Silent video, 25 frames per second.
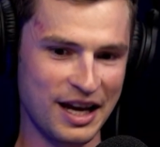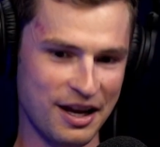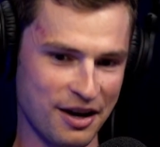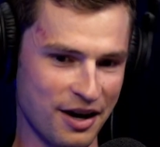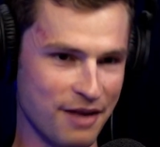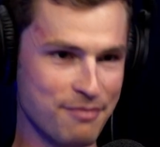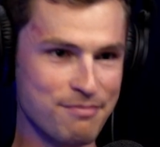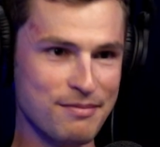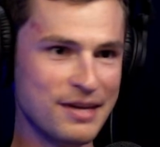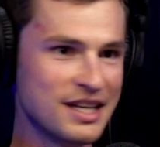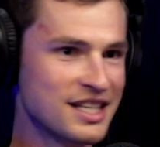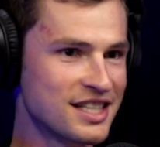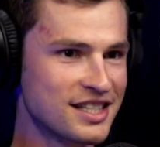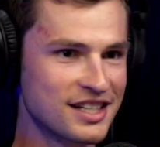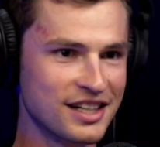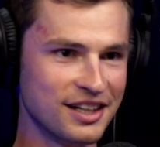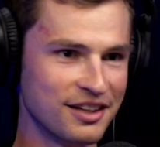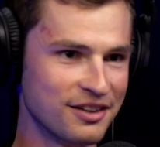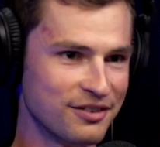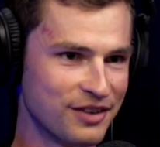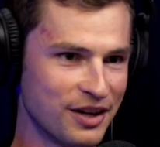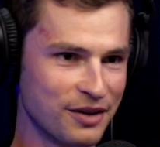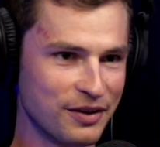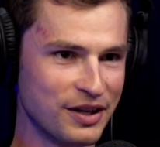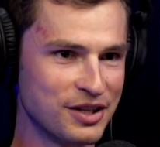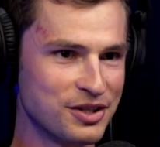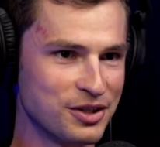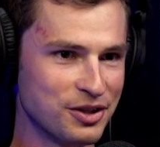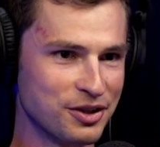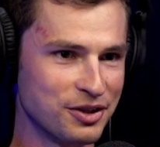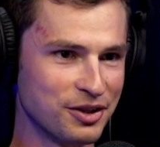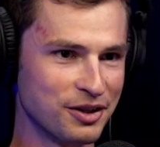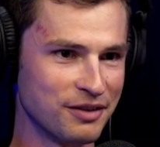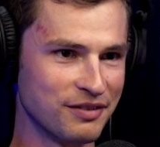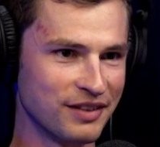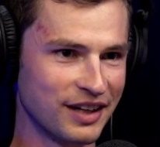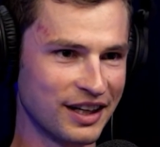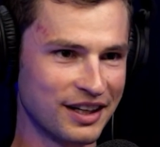I missed it when I went to
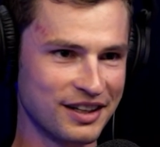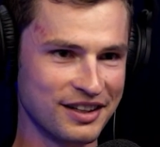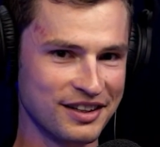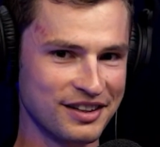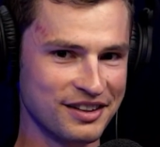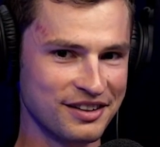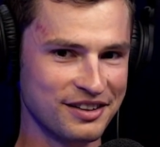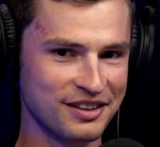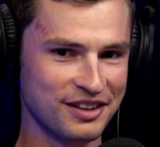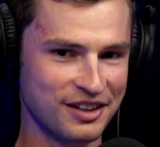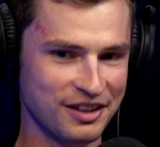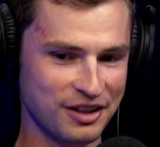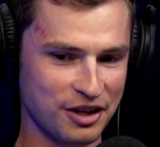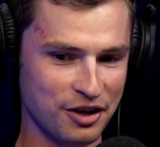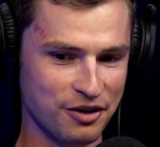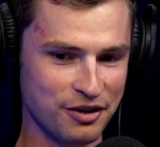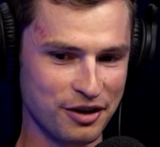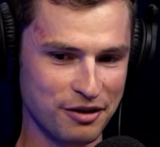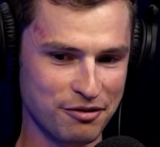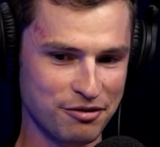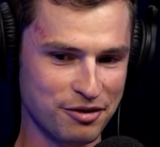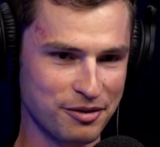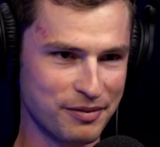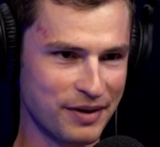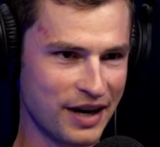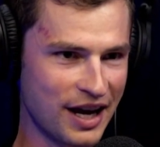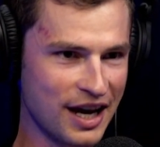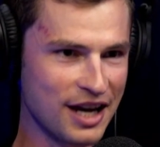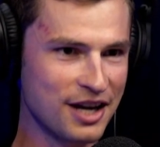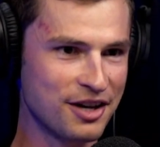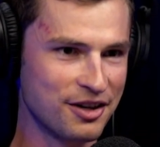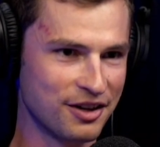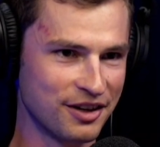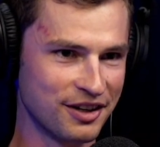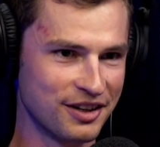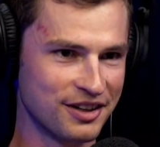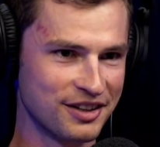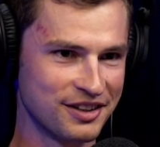Europe, like going from an
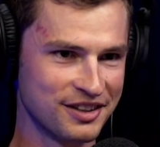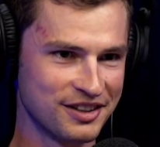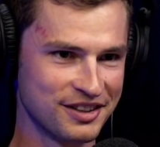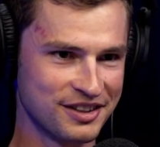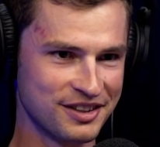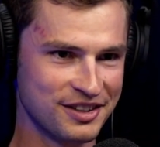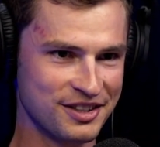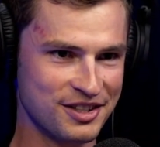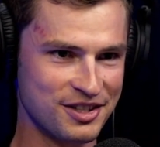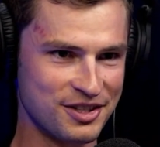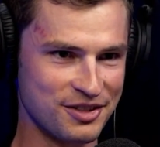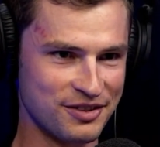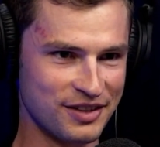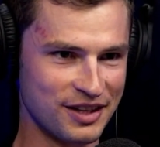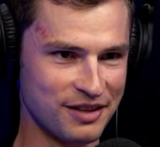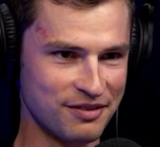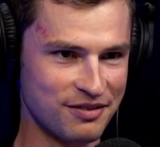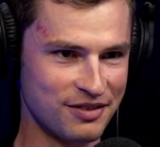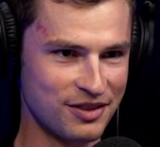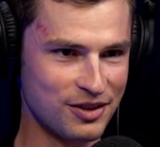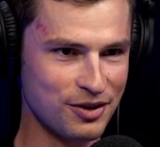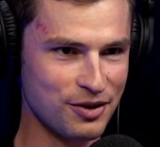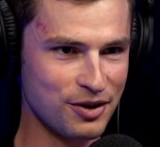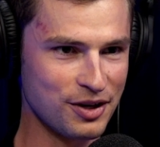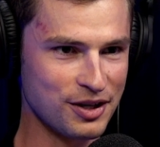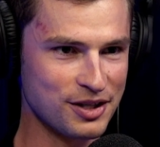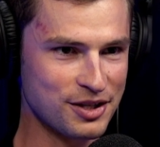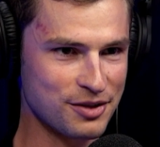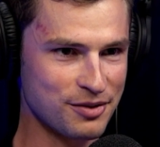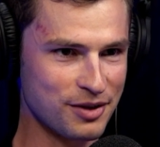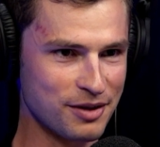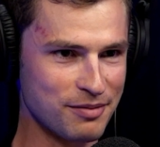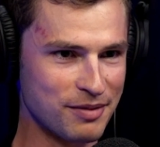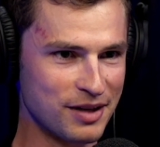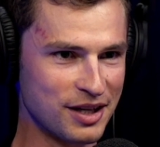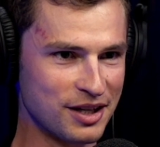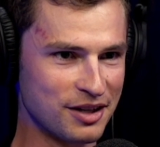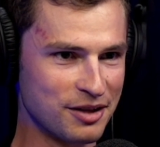acre to a 30
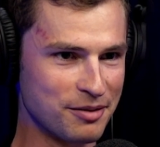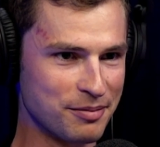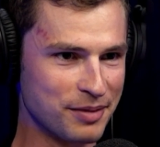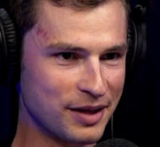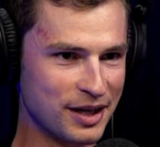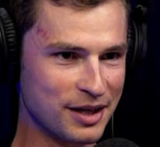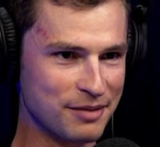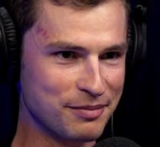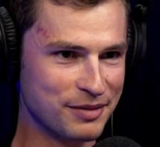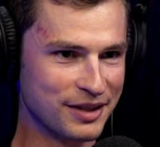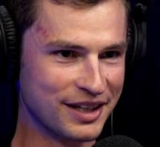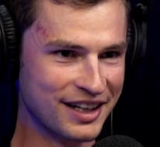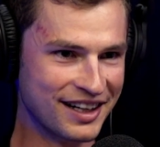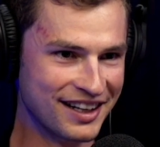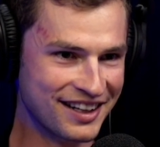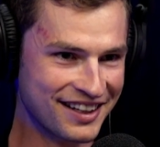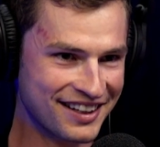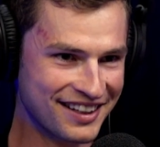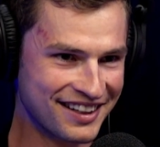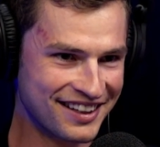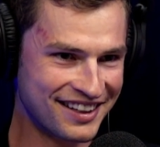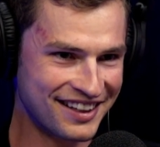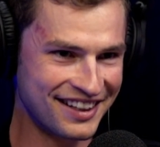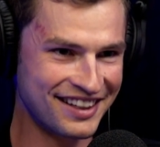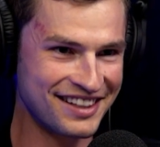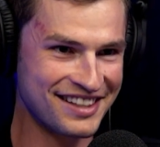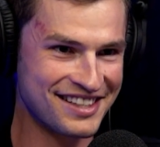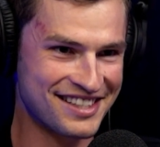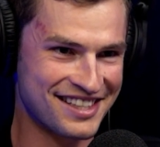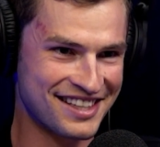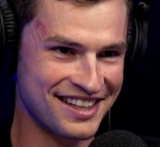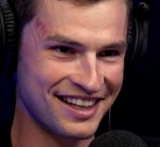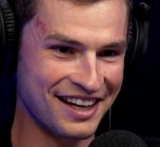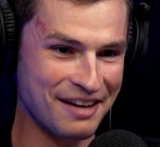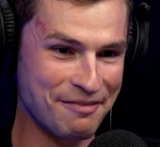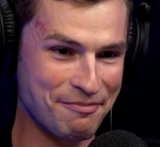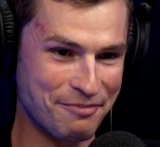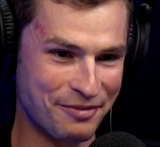square metre apartment.
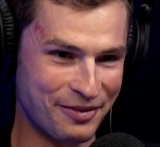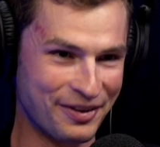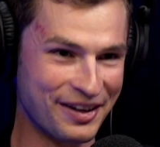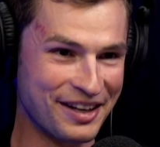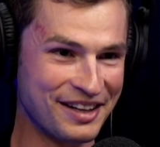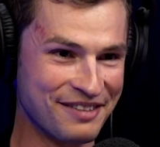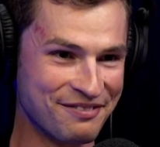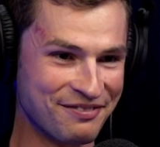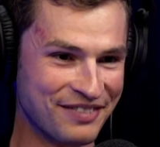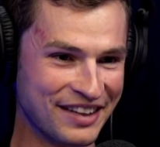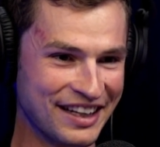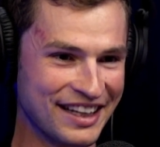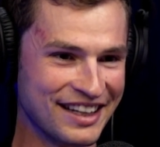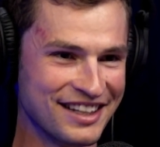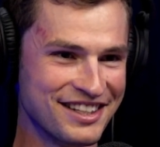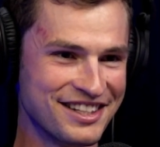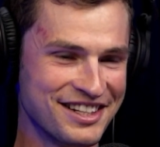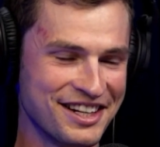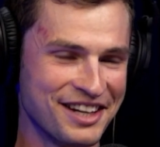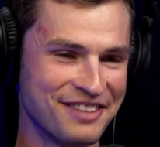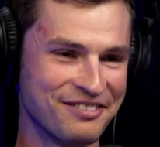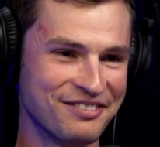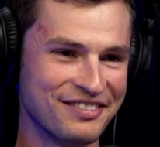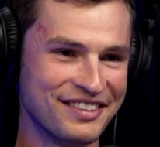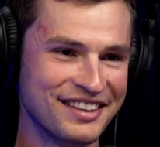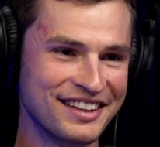It's a pretty big jump.